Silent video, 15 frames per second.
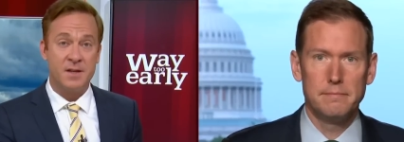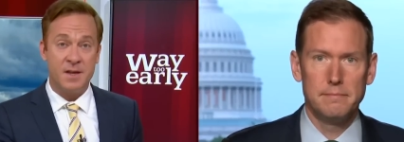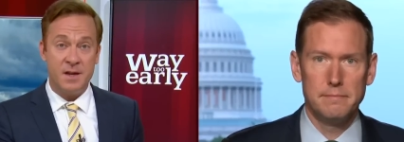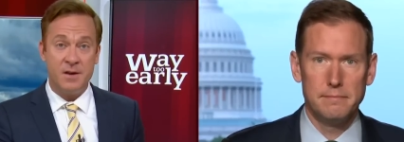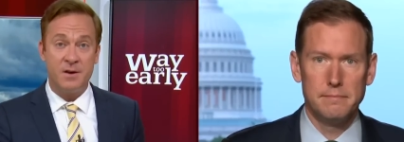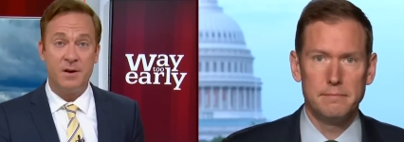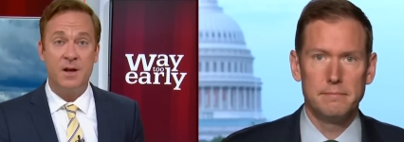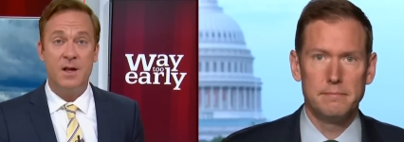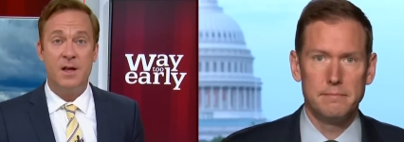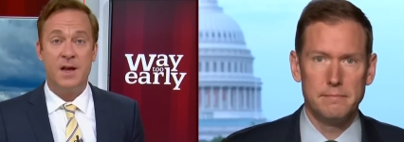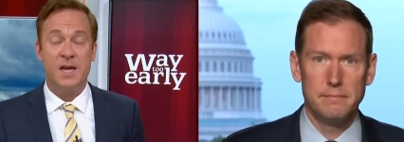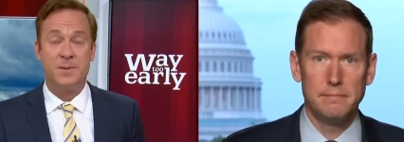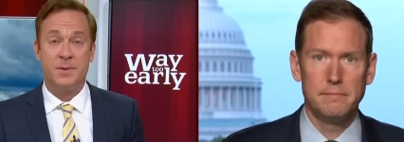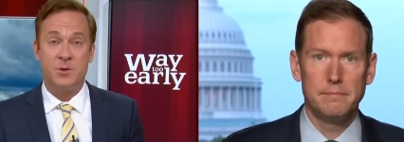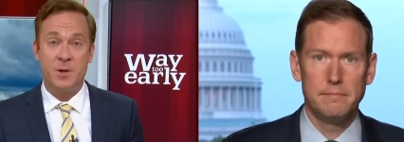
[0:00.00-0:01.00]
Speaker 1: And here,
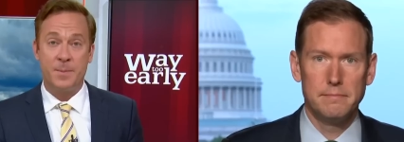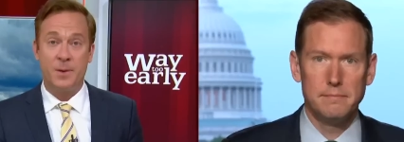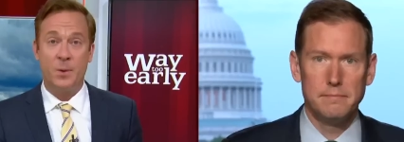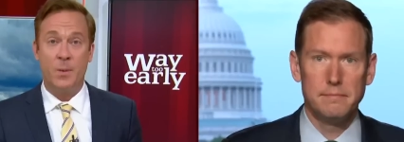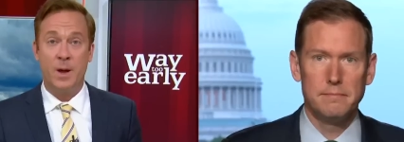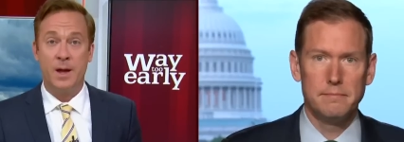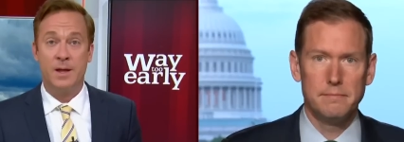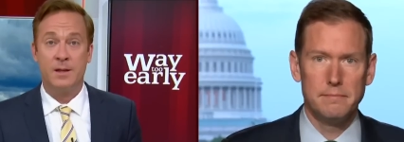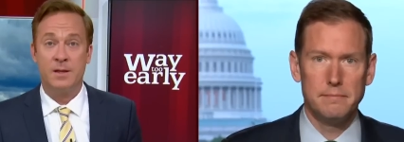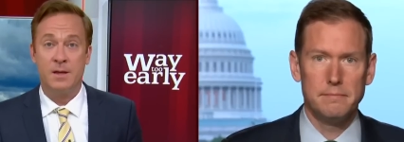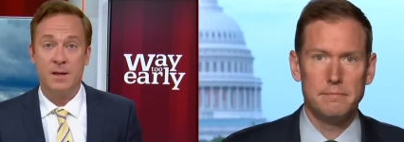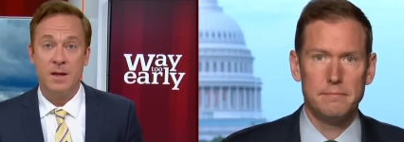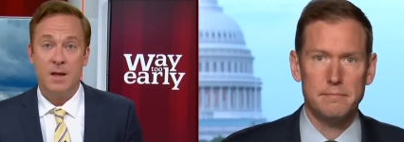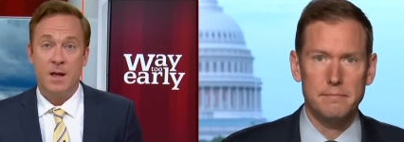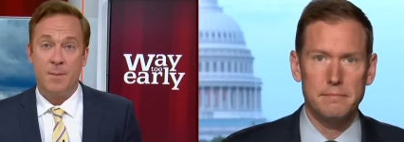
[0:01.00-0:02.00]
he's been chipping away at
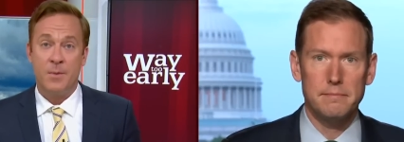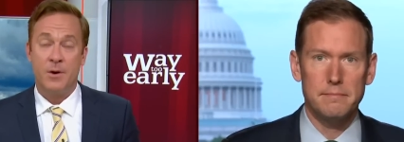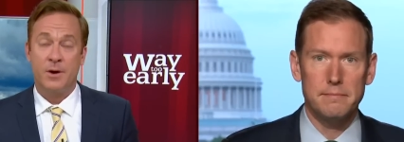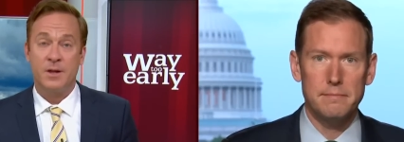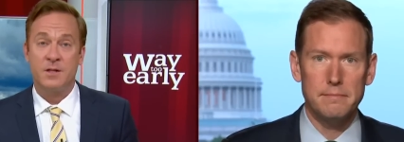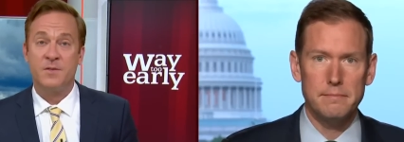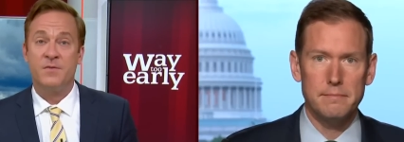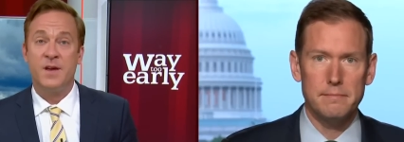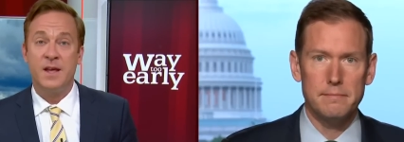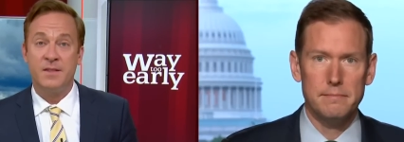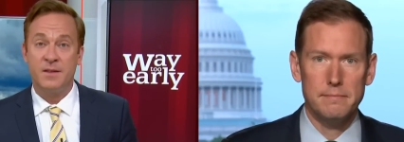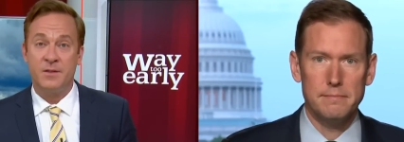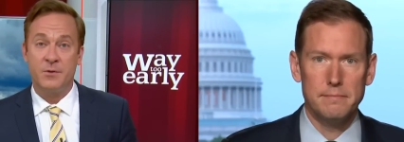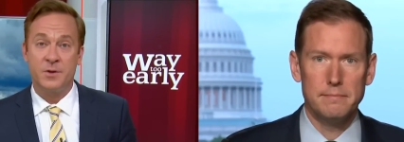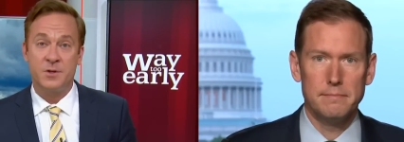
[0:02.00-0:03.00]
the Americans' faith
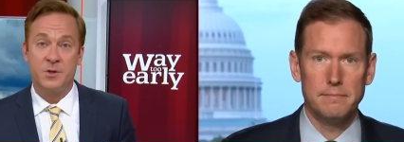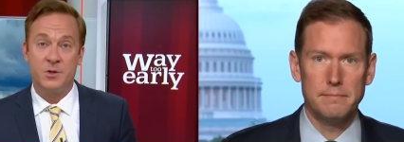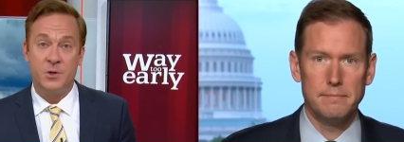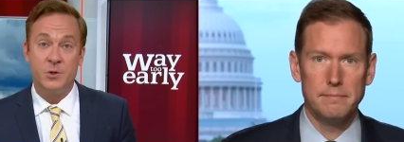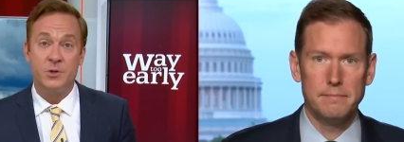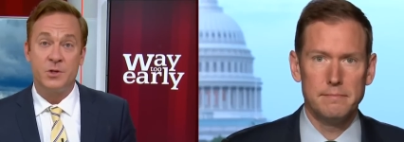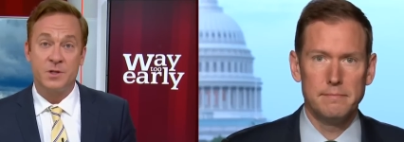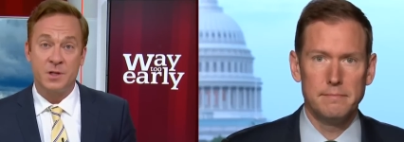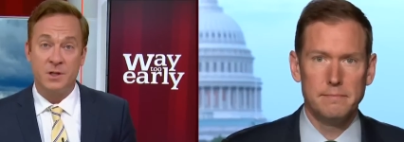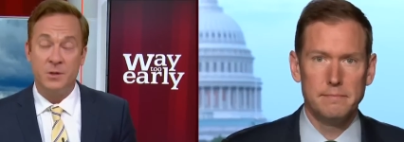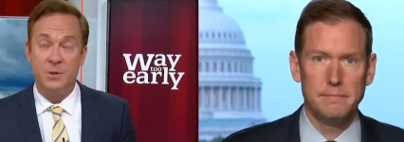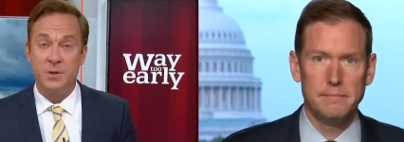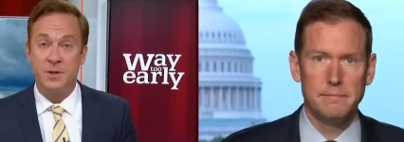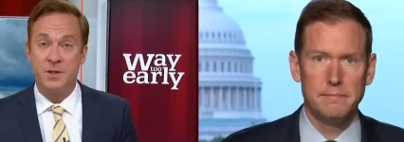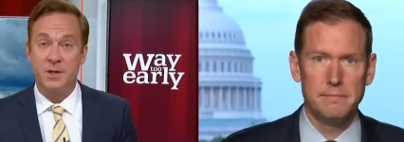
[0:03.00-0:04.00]
in their institutions,
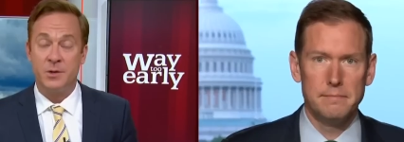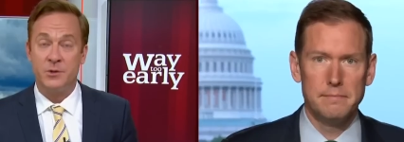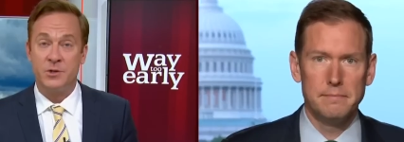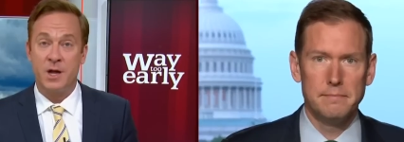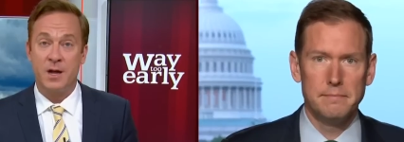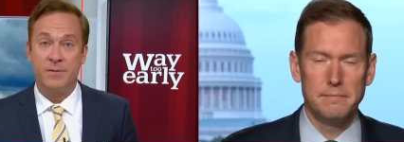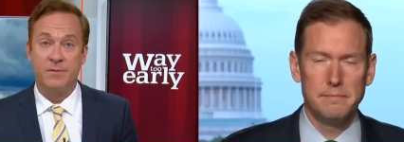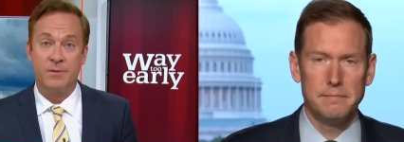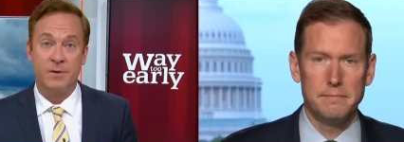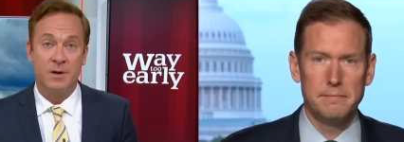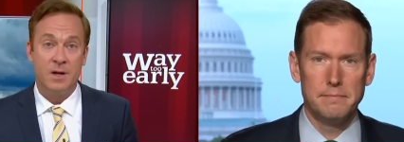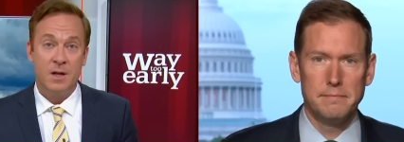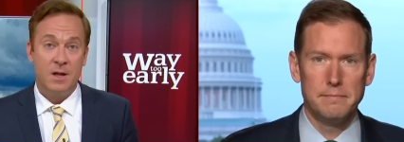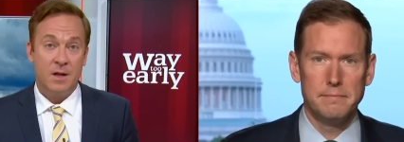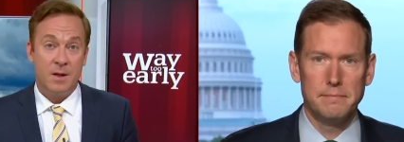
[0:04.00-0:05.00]
including the DOJ, for
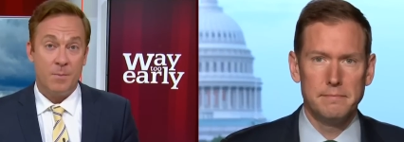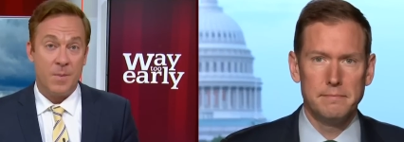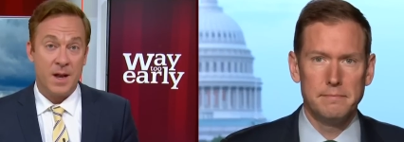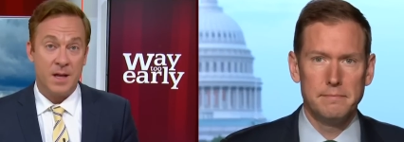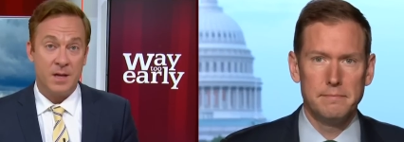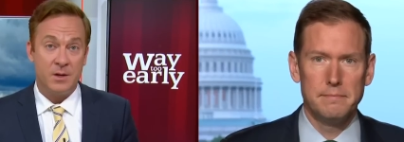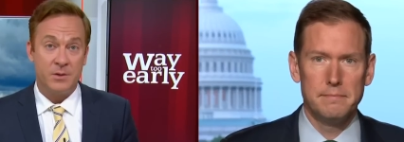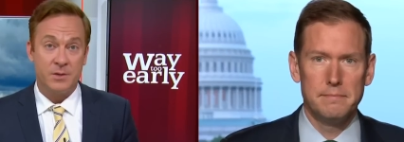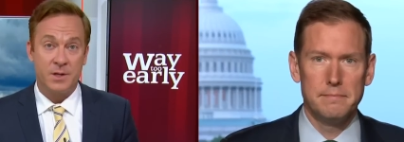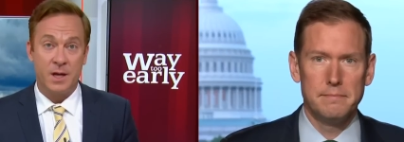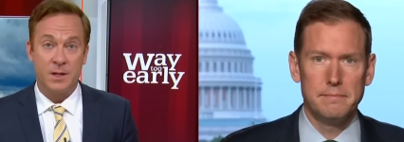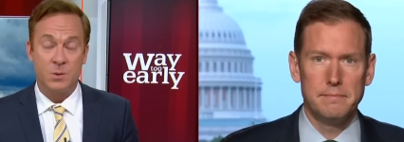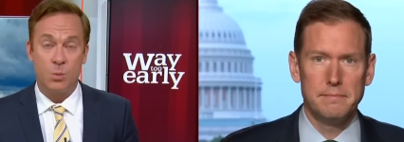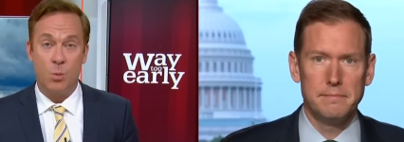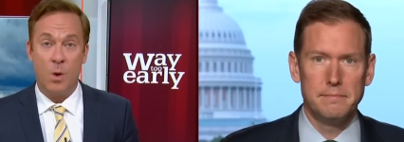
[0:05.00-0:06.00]
many years
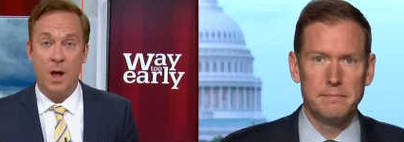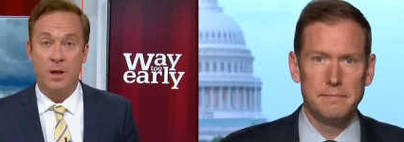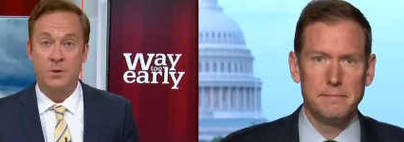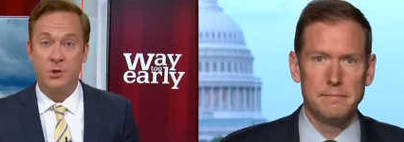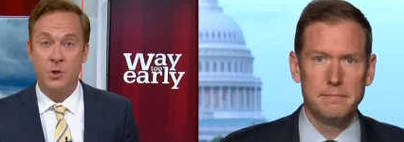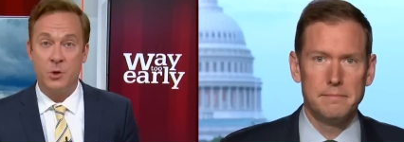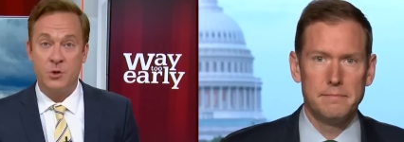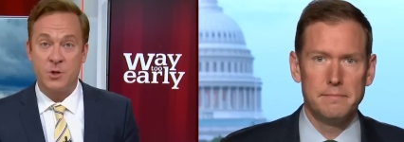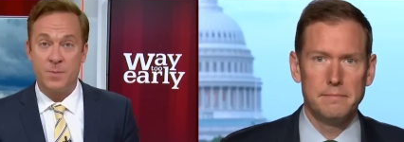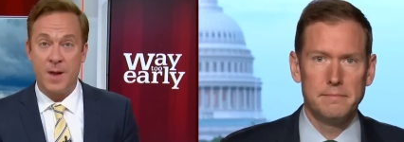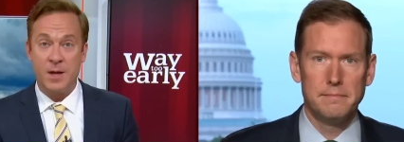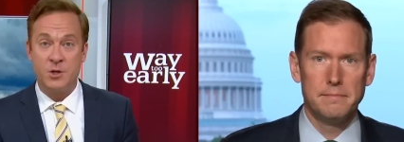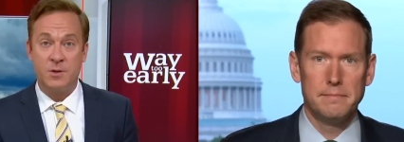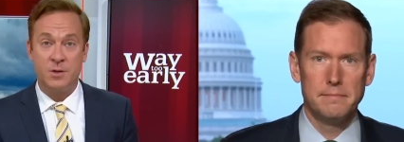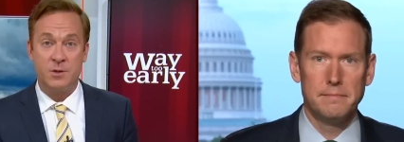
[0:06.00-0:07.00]
as well. So you just
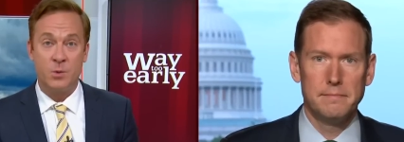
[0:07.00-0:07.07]
mentioned the